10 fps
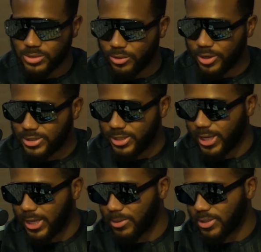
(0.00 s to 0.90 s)
It's a crazy
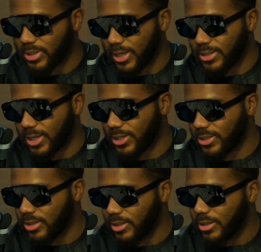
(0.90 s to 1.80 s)
game,
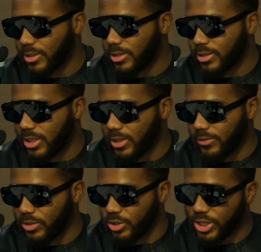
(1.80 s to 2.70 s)
and
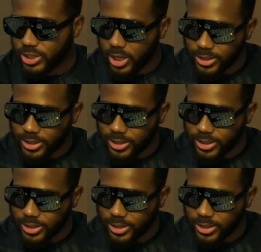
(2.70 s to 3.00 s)
you need to